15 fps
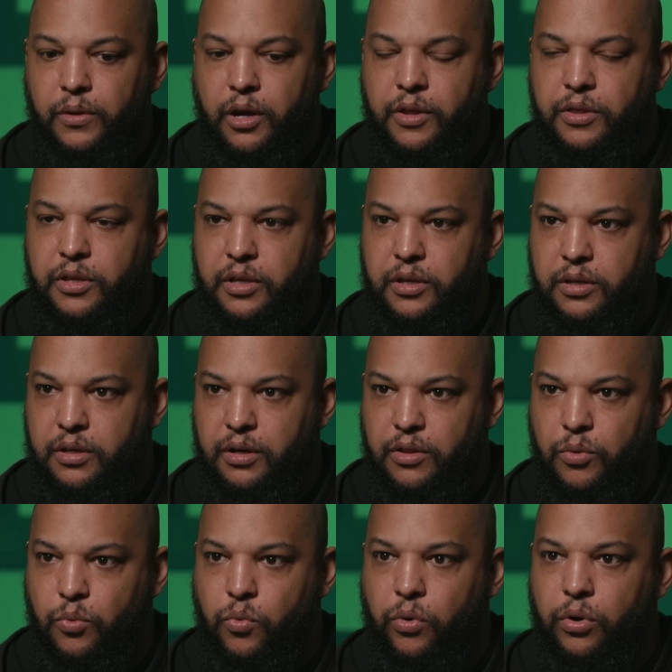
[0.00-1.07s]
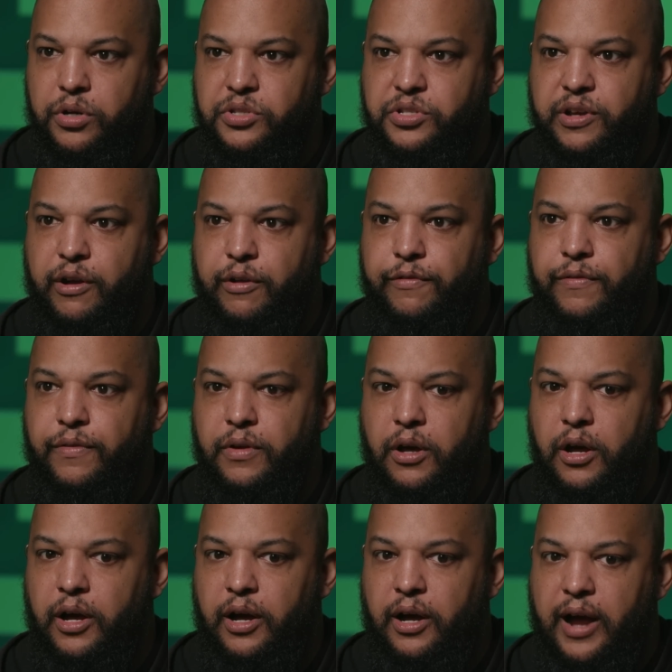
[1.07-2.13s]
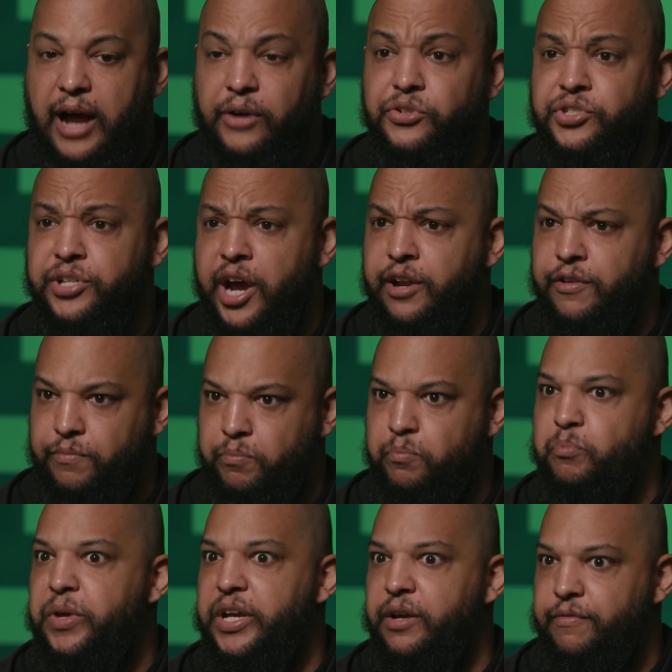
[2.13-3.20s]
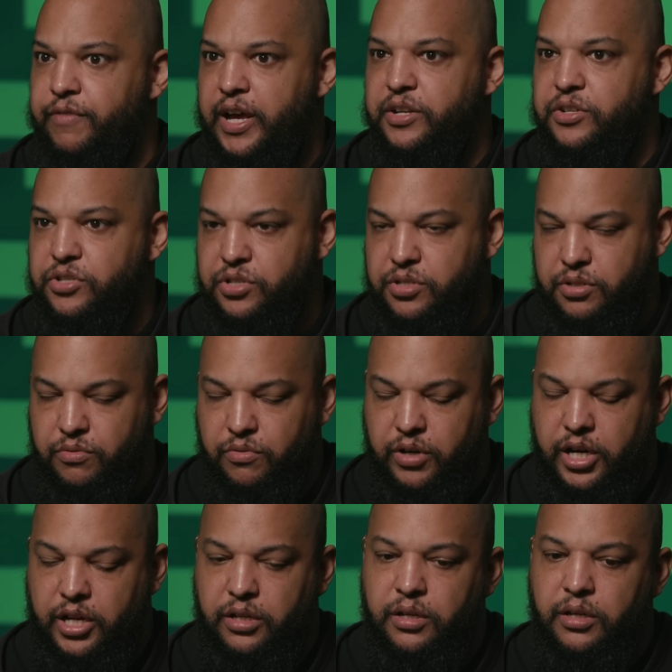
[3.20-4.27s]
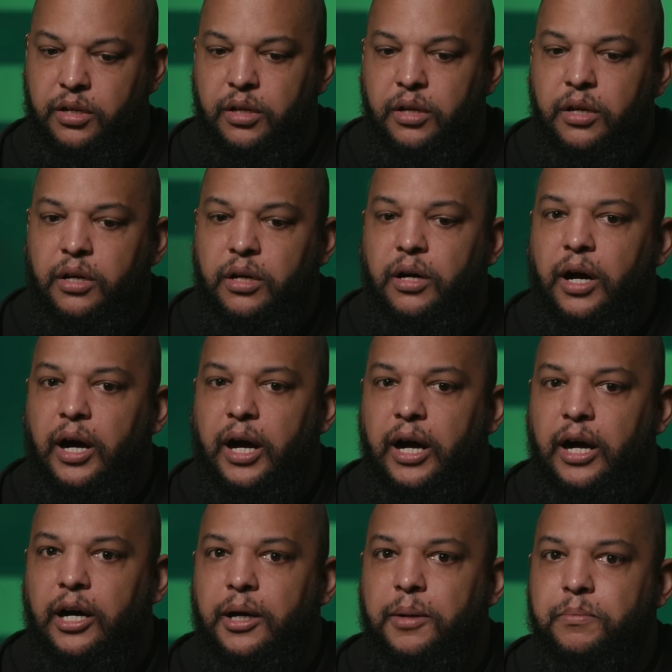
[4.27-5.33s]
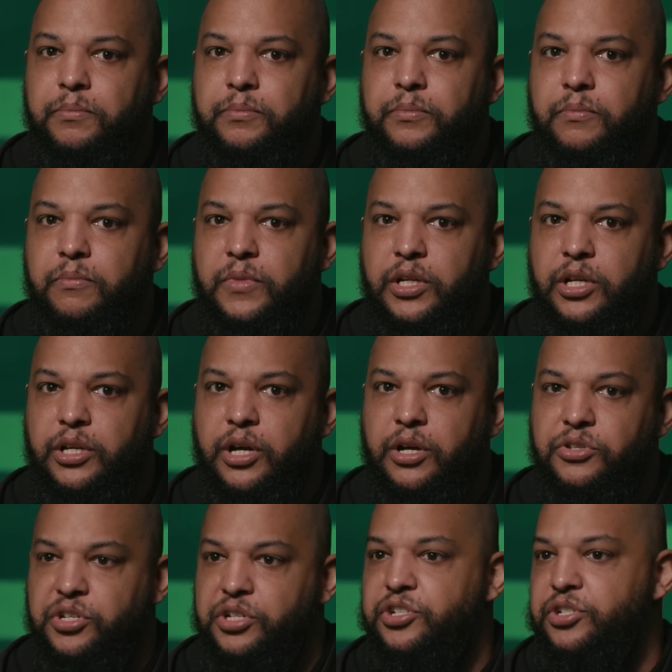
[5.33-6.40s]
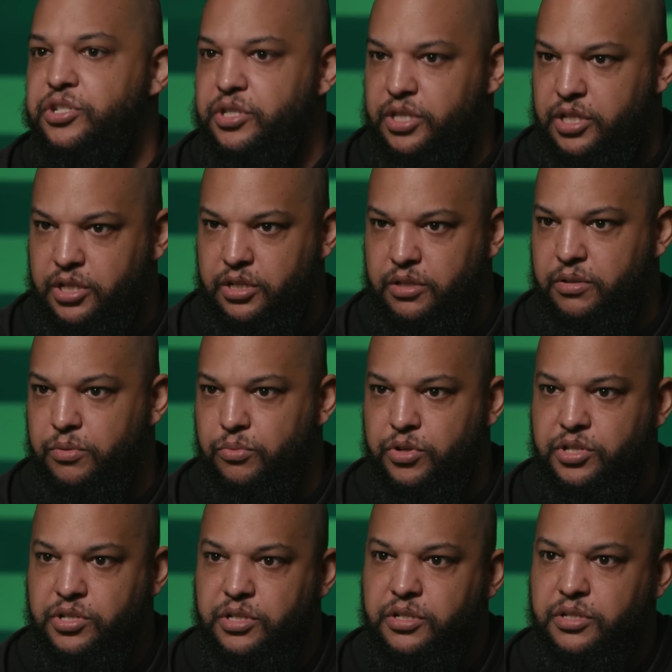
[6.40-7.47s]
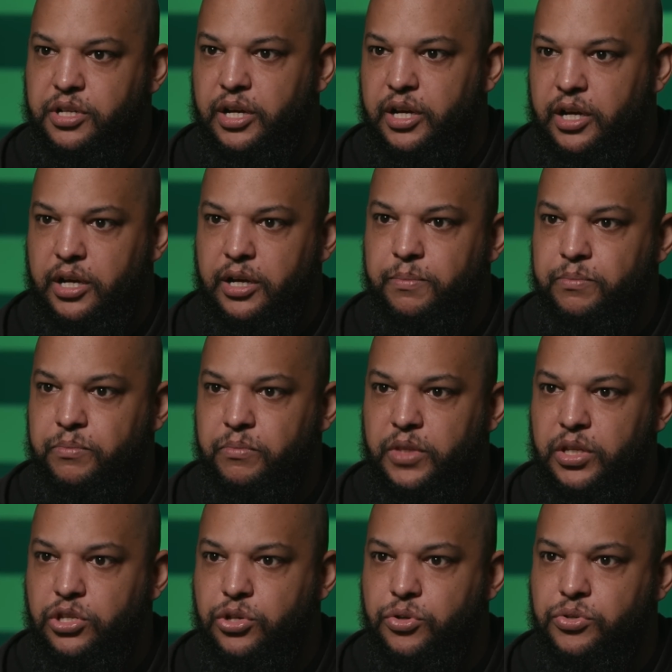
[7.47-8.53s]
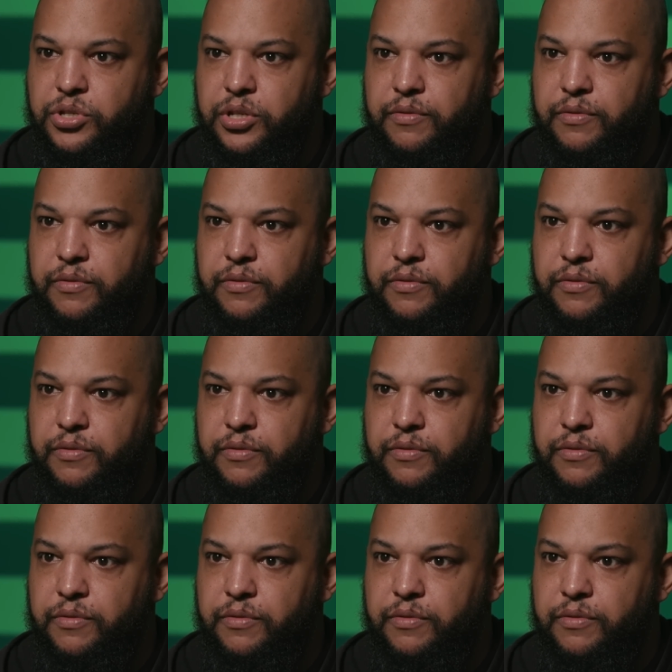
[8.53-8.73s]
the war itself, outside of big events, right? Such as the recent use